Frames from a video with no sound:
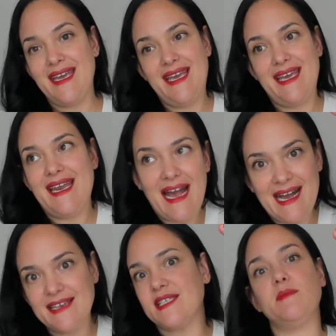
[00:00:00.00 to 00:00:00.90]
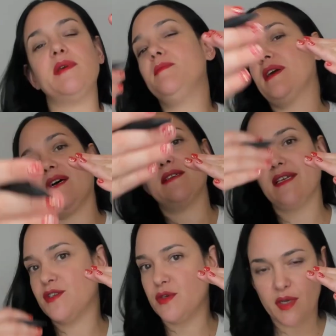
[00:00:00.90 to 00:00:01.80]
It has to be because they
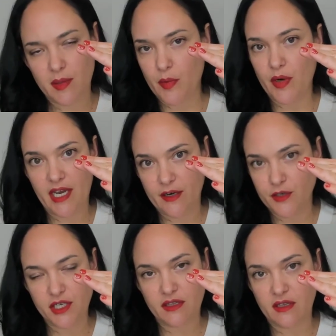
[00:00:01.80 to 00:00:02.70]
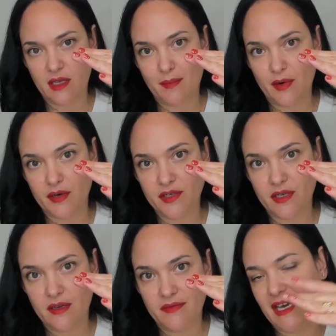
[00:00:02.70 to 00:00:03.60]
took in more energy than they burned.
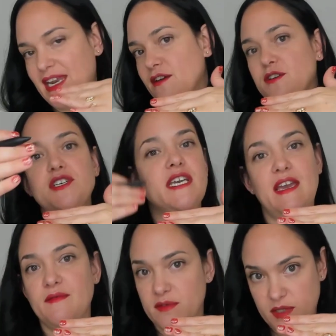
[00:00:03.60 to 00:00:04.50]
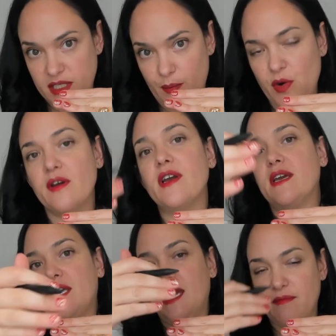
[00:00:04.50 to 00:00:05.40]
That energy came from somewhere and it
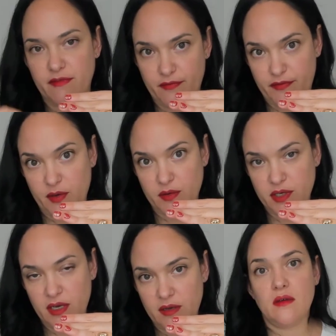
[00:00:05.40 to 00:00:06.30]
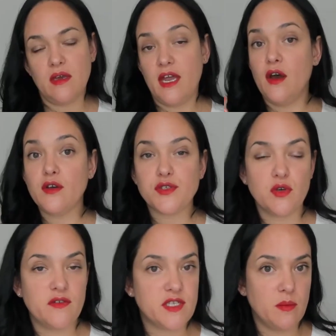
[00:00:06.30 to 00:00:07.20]
came from food. And also
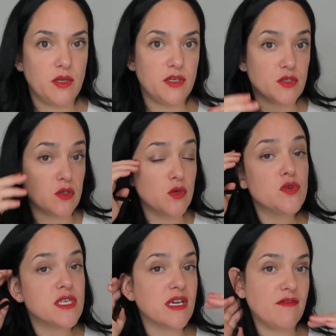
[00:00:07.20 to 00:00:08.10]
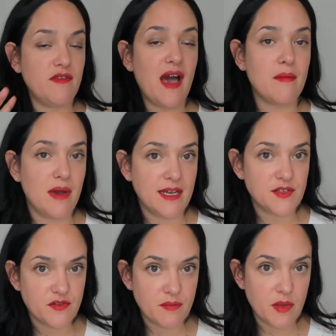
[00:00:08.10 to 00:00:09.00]
if someone is losing fat mass from the